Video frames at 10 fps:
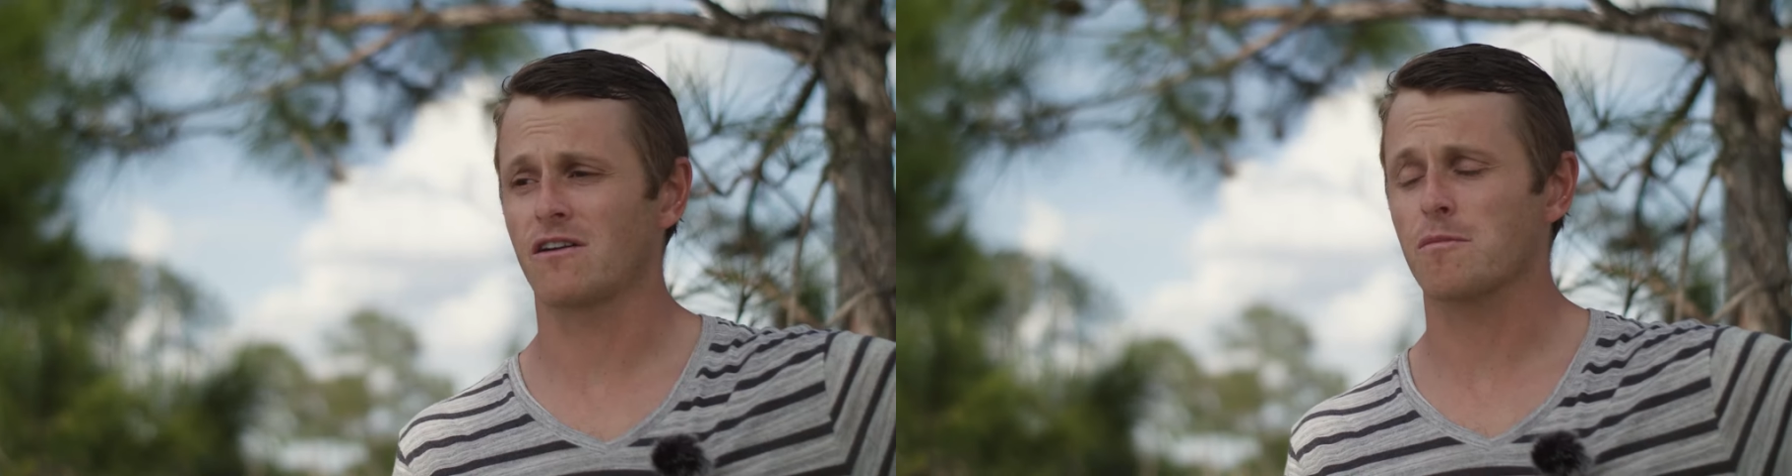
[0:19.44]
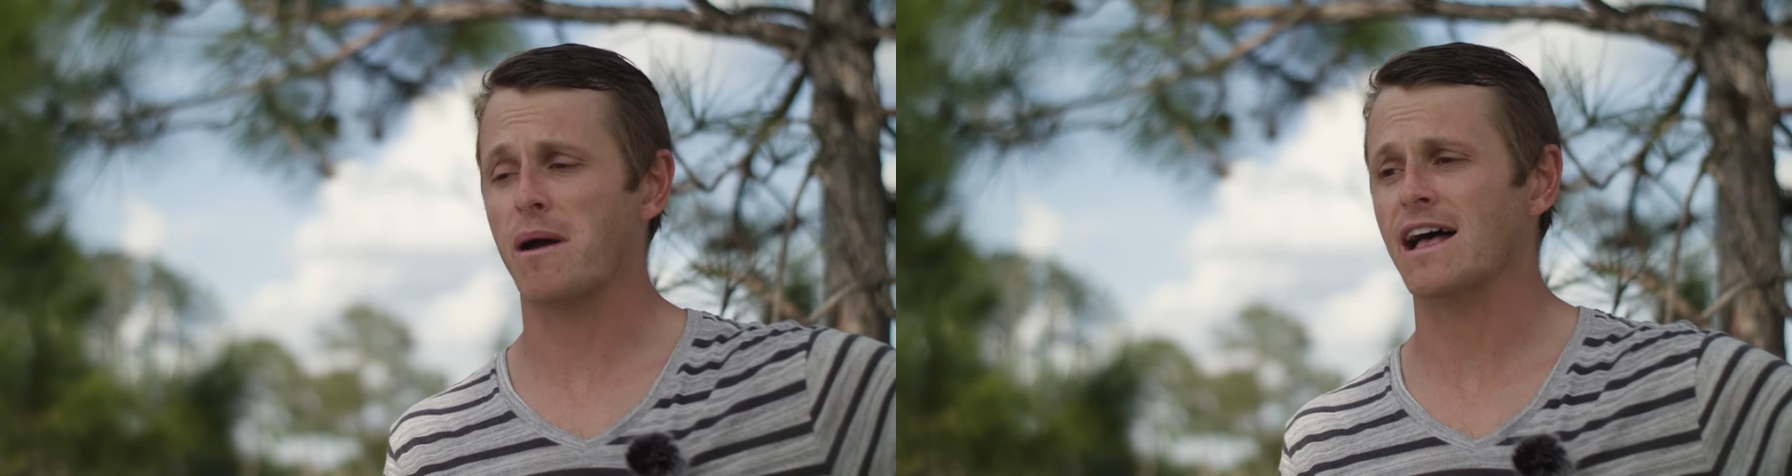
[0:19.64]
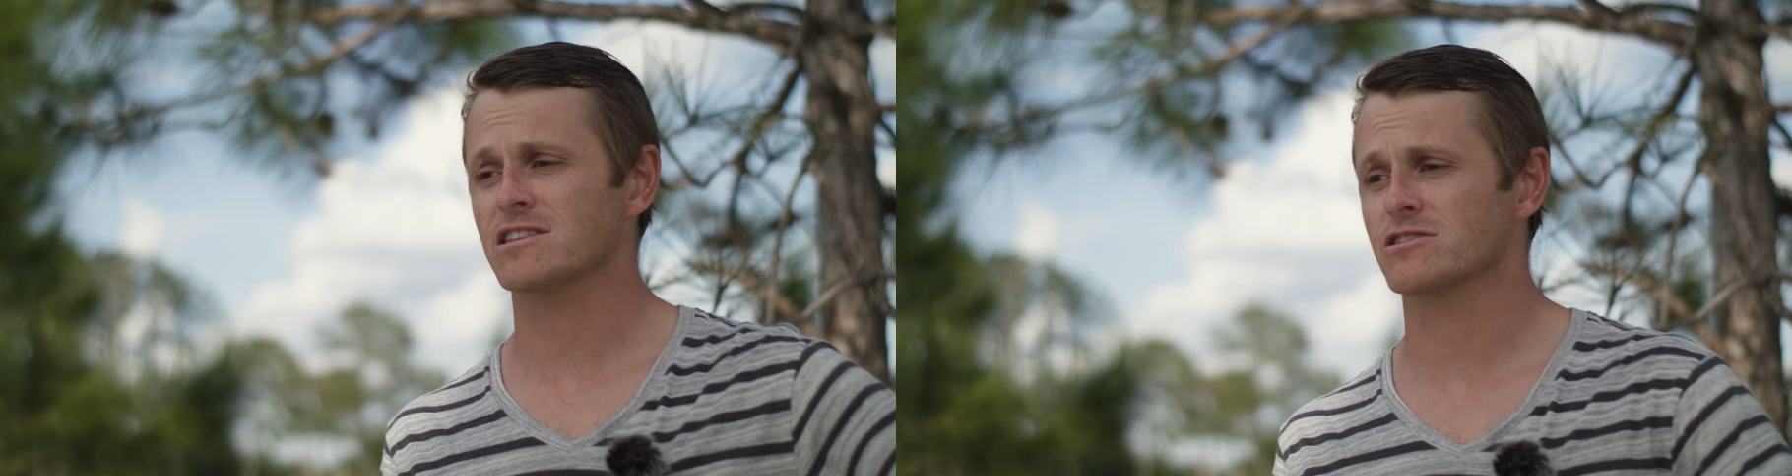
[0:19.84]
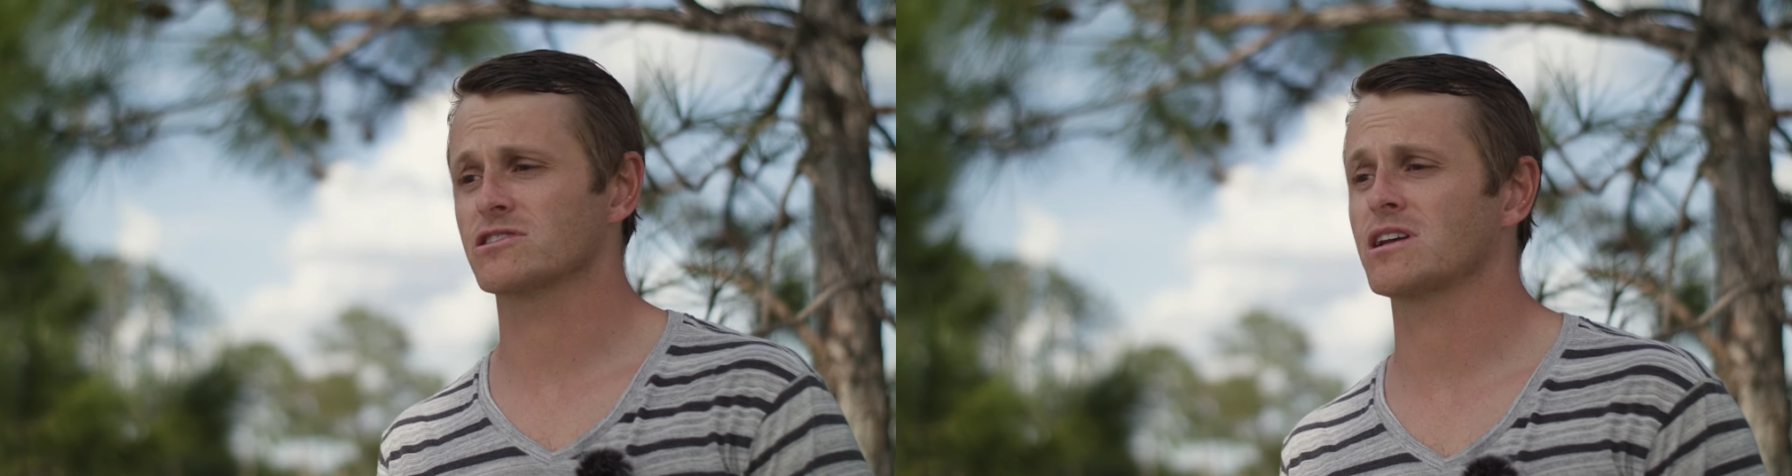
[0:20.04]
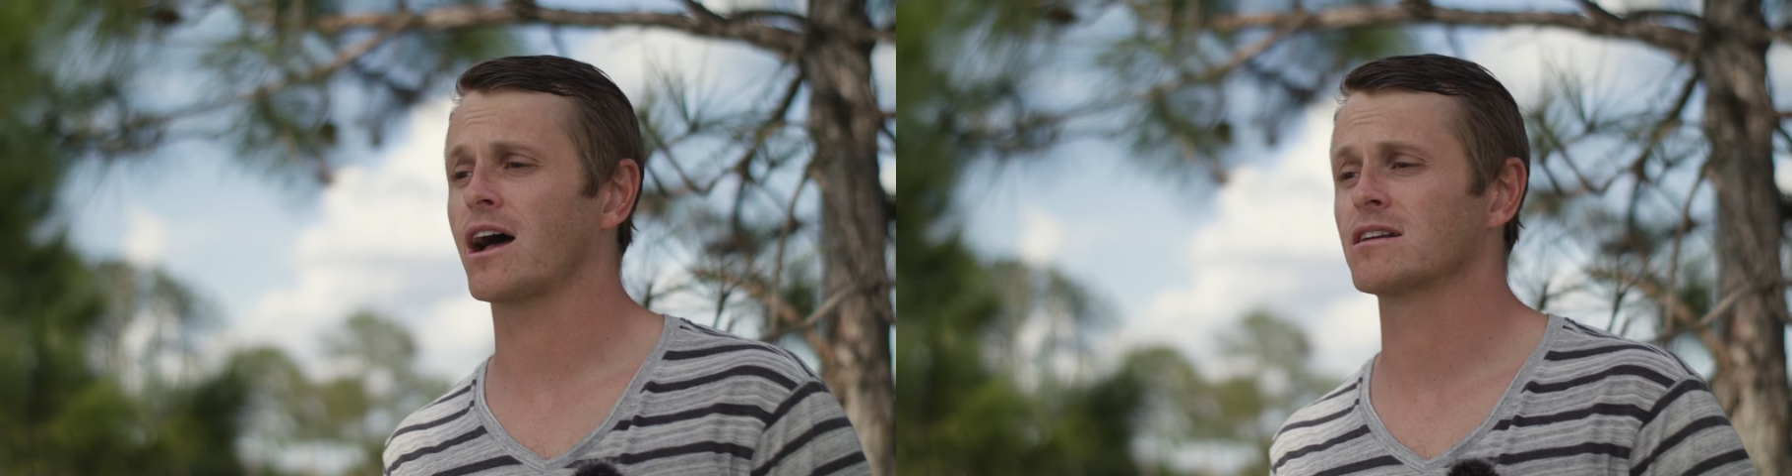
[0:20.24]
on the passenger
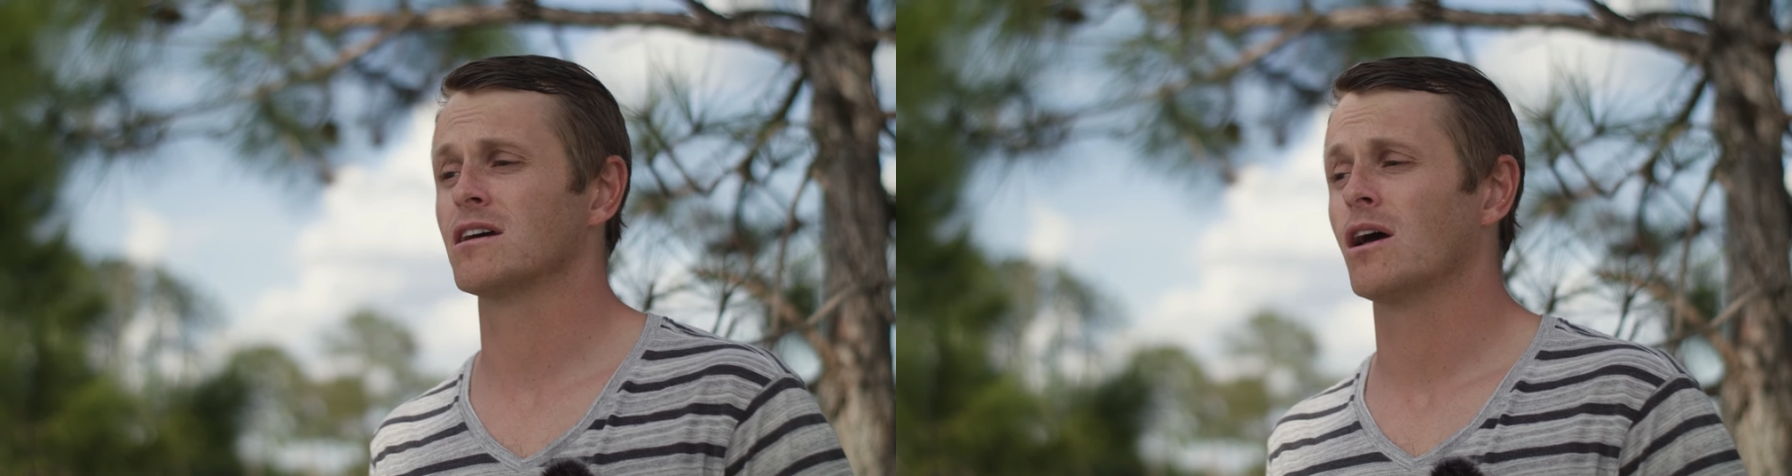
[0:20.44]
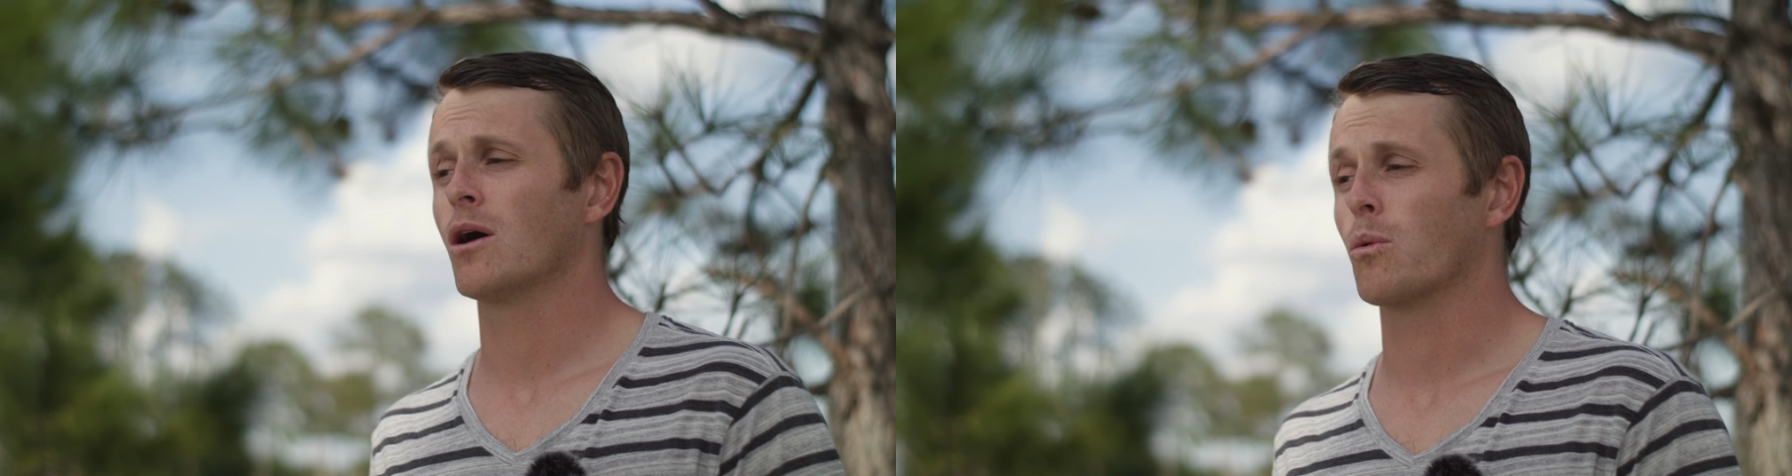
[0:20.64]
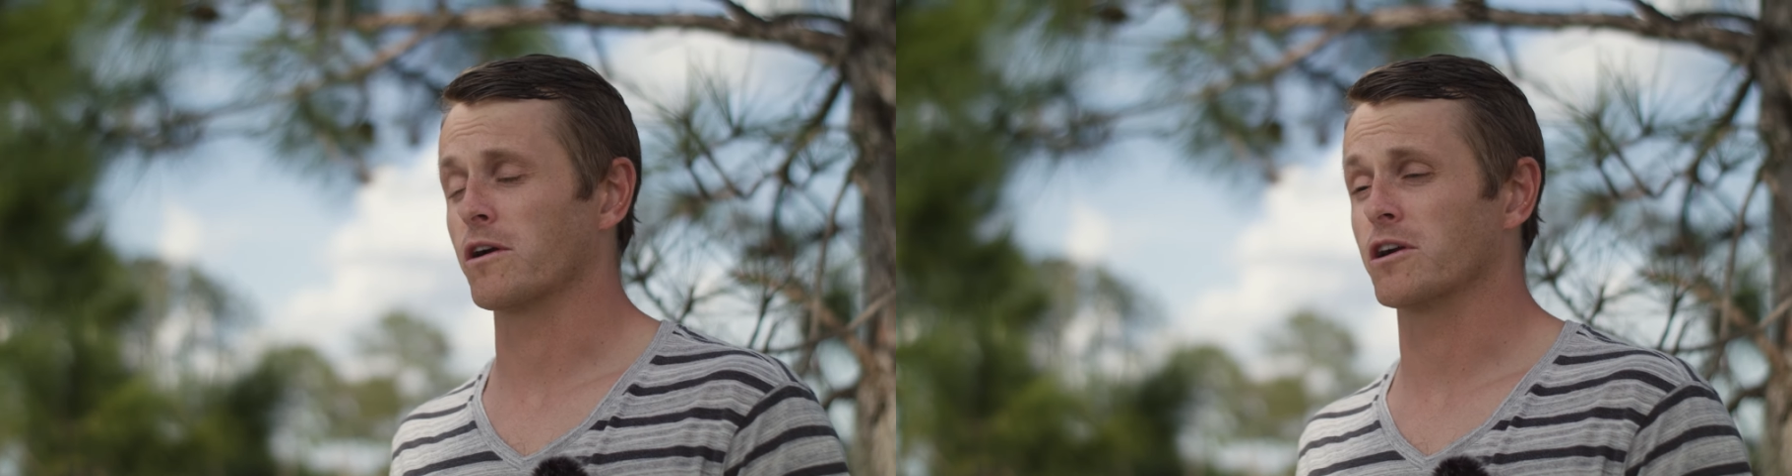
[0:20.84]
side. What